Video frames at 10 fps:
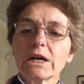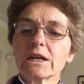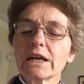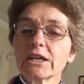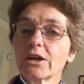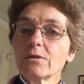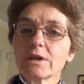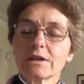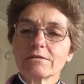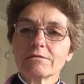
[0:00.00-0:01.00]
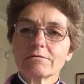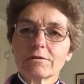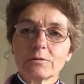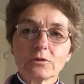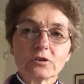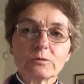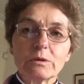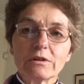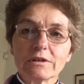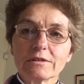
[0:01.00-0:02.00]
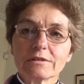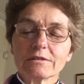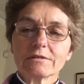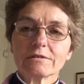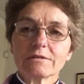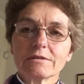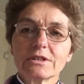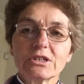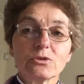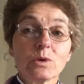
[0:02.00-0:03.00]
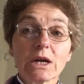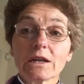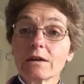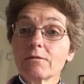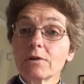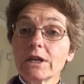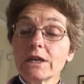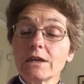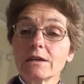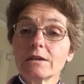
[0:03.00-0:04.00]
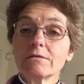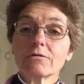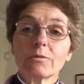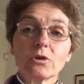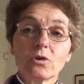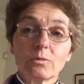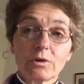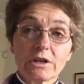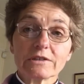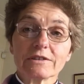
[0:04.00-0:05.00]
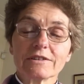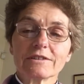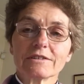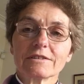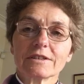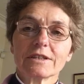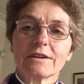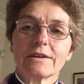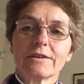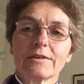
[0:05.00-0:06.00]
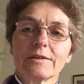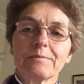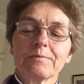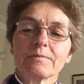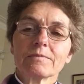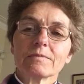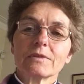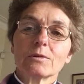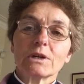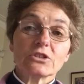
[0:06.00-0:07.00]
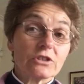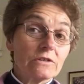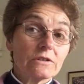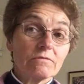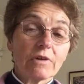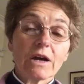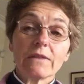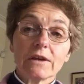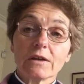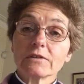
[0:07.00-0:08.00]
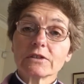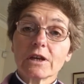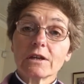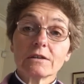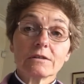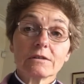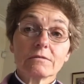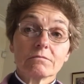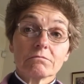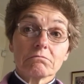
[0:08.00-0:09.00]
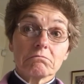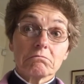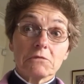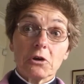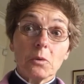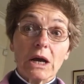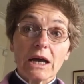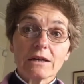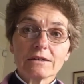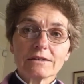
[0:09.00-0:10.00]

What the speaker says: can I go then from your spirit? Where can I flee from your presence? The questions invite the answer, nowhere.